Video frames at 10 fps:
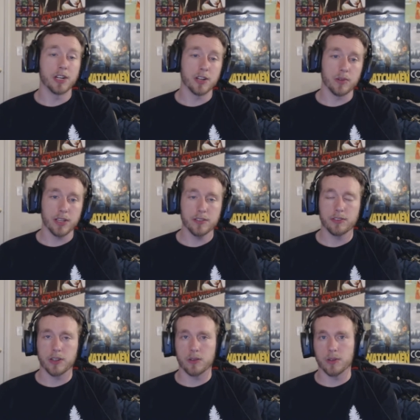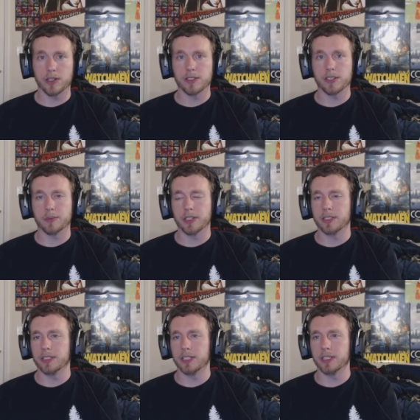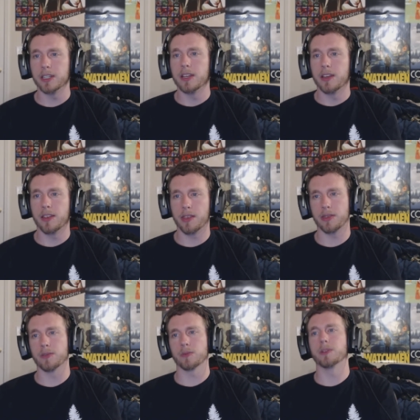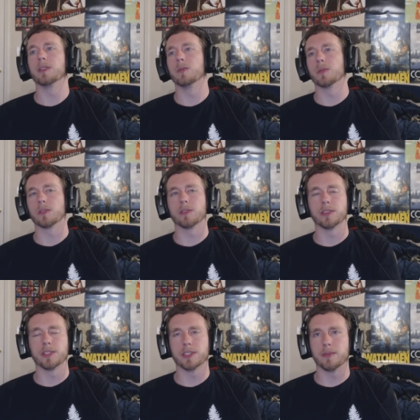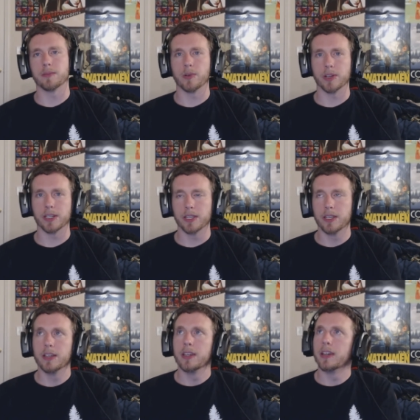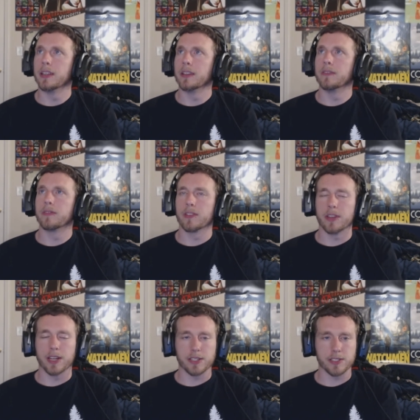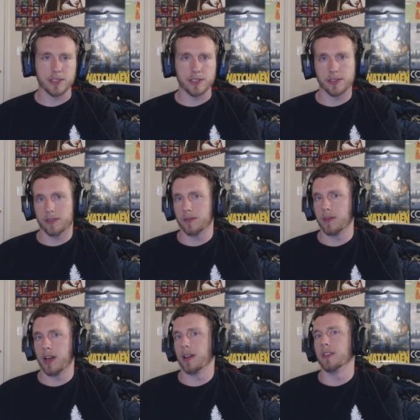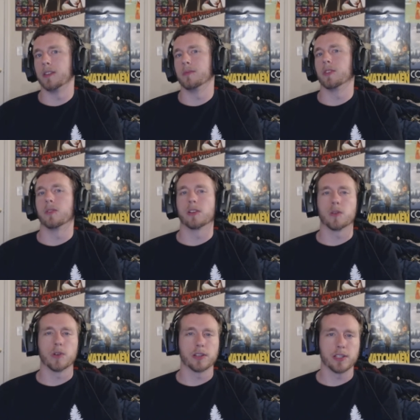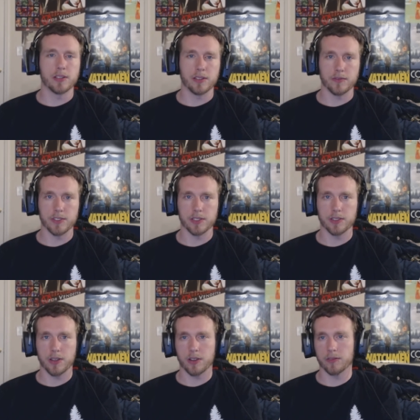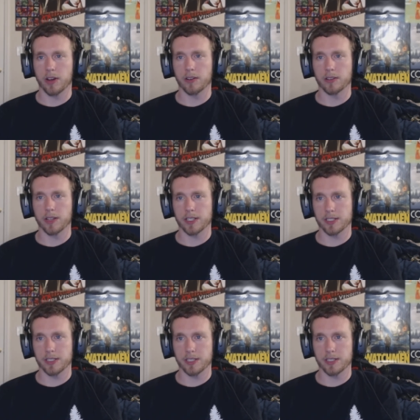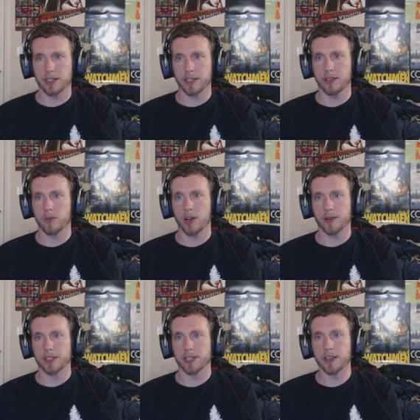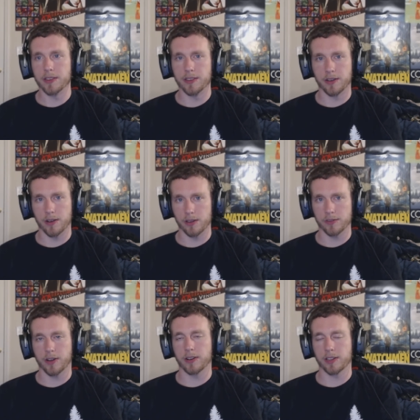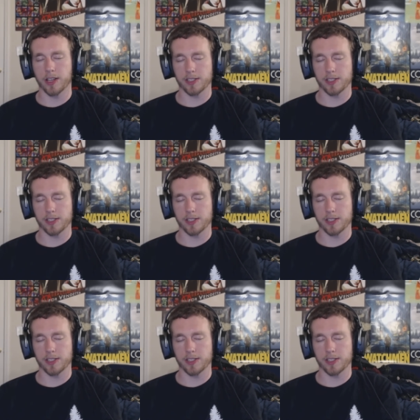But anyway, if y'all want to see me in the real world at some point, and for the next until I am no longer working there, you can visit the Olive Garden in Lexington, Kentucky. Why do I say the Olive Garden in